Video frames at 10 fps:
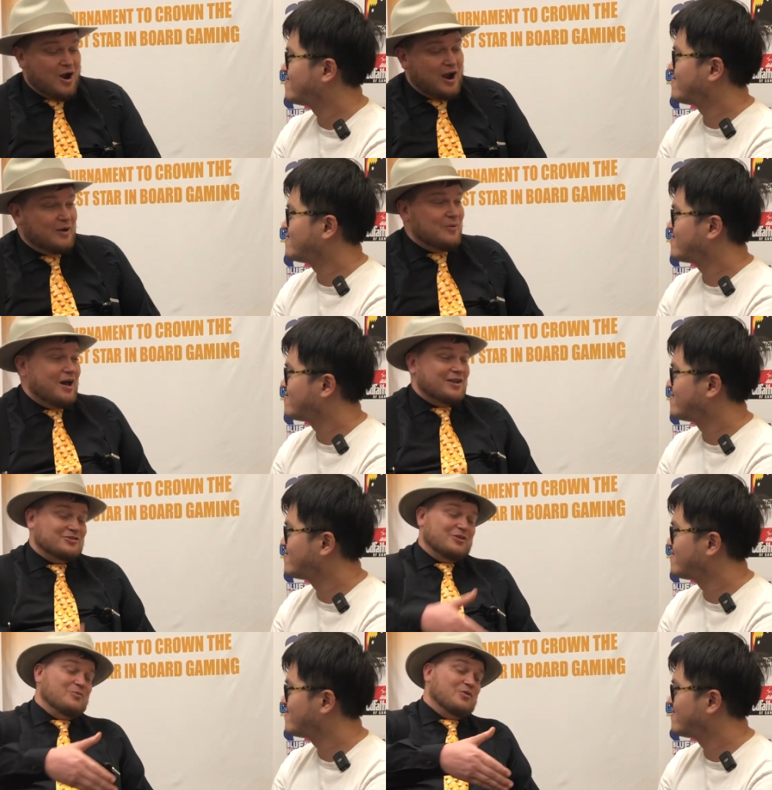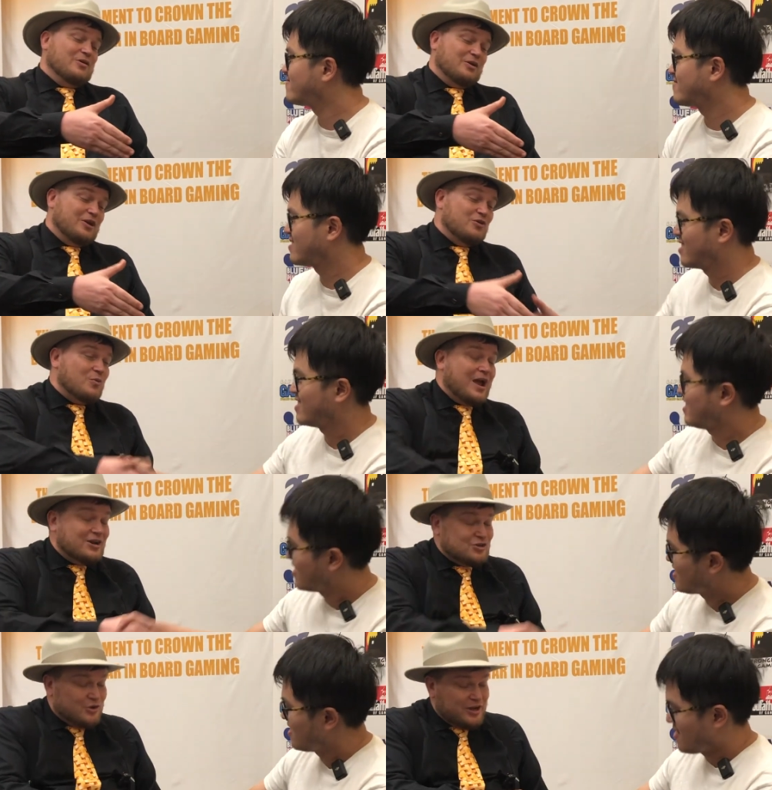Speaker 1: All right, well, Hanshi, the
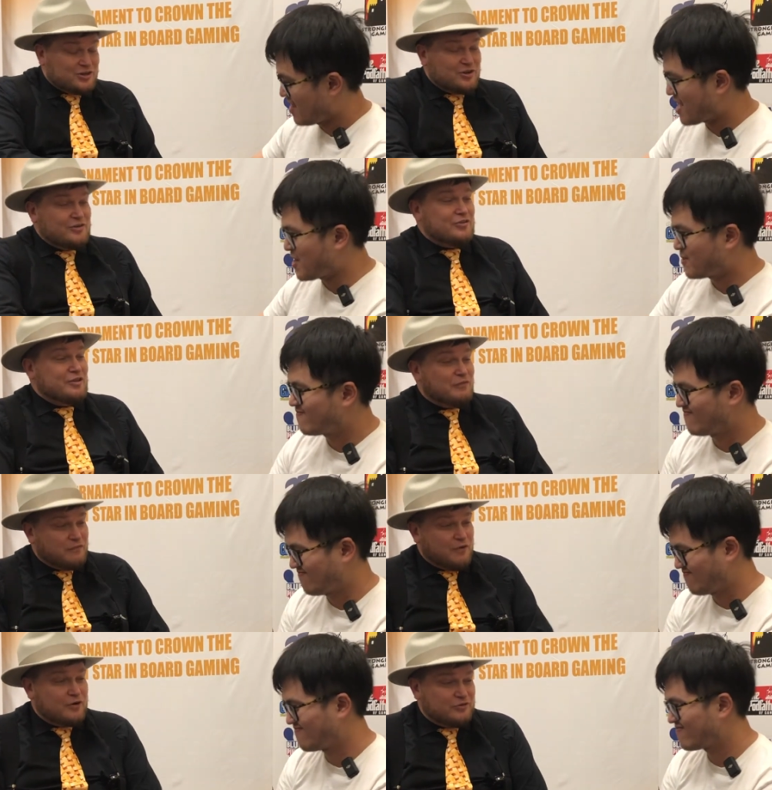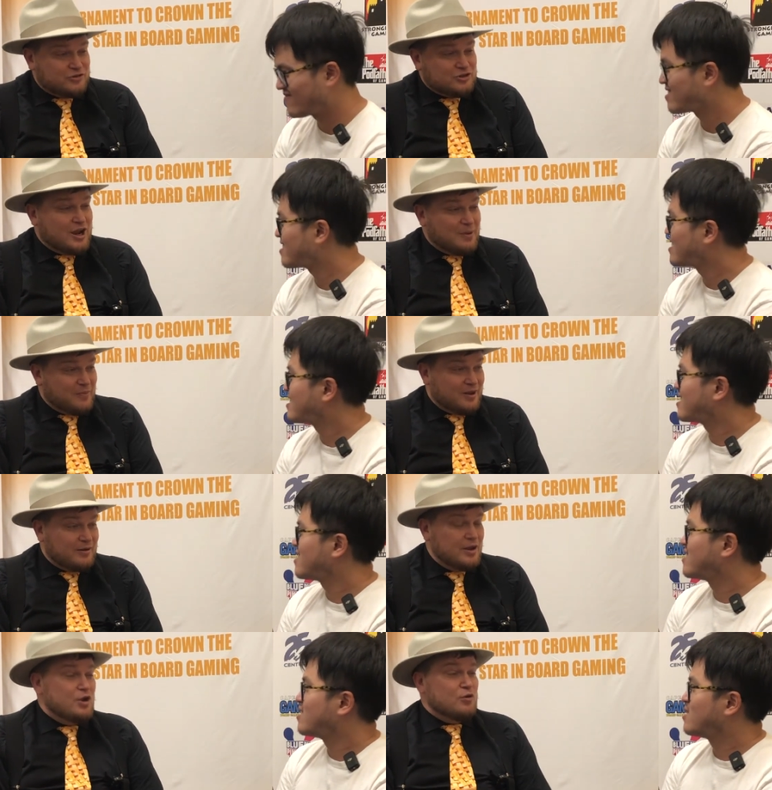congratulations. Thank you. The first
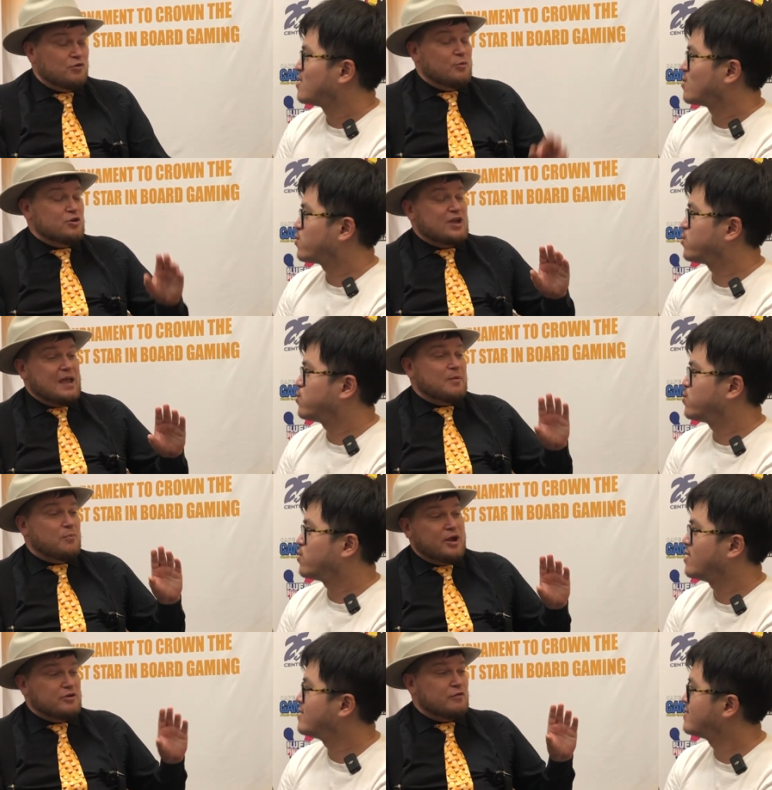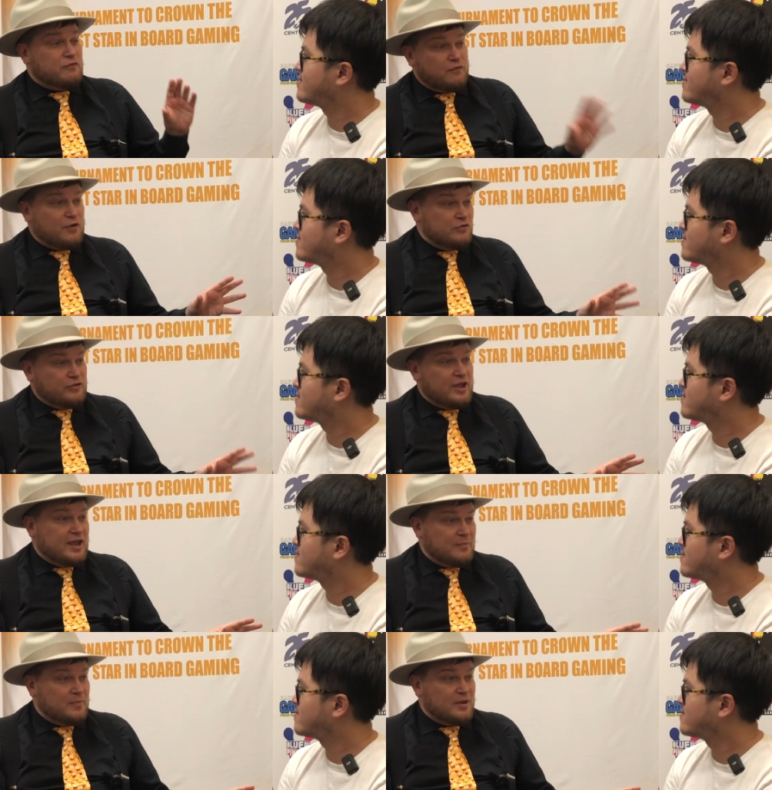champion. So when you came and played your first
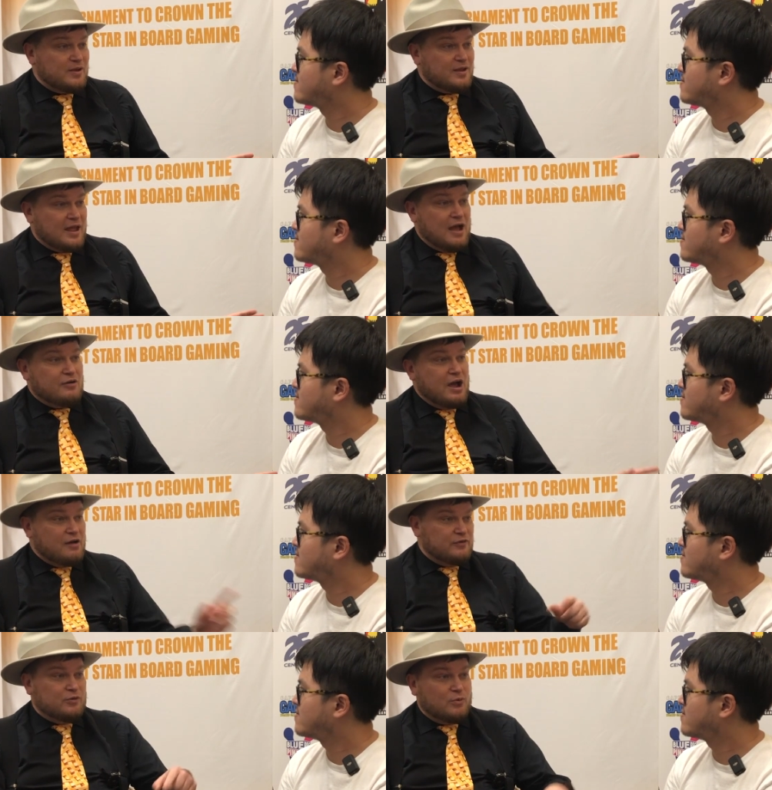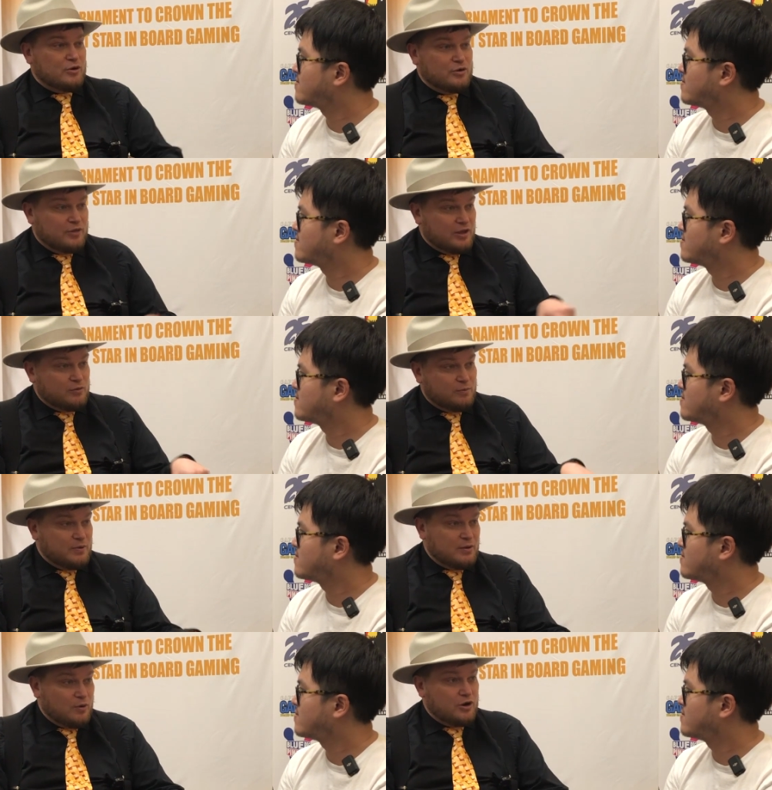game, how confident were you that you
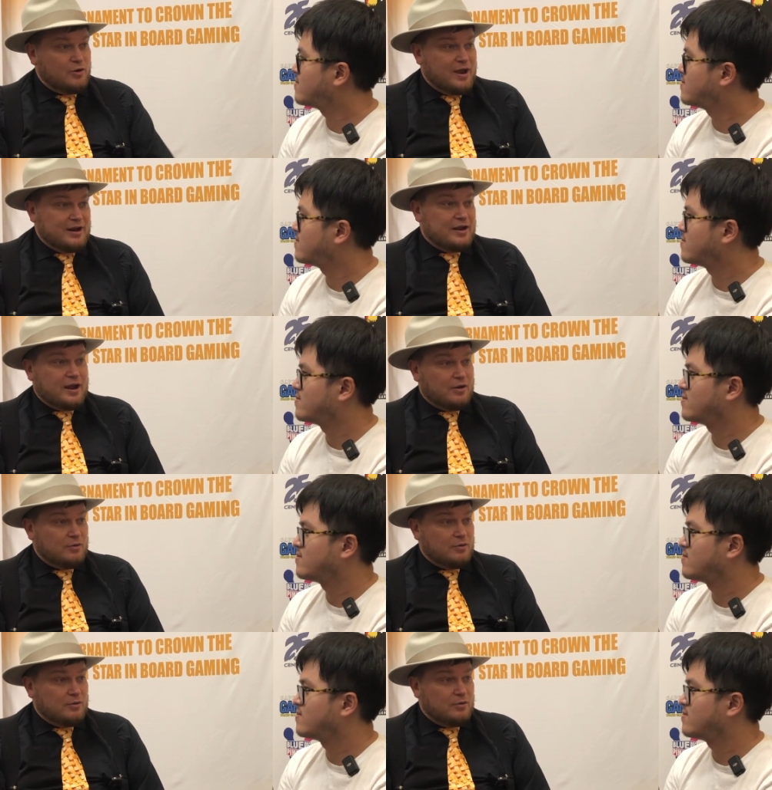would be where you're at now?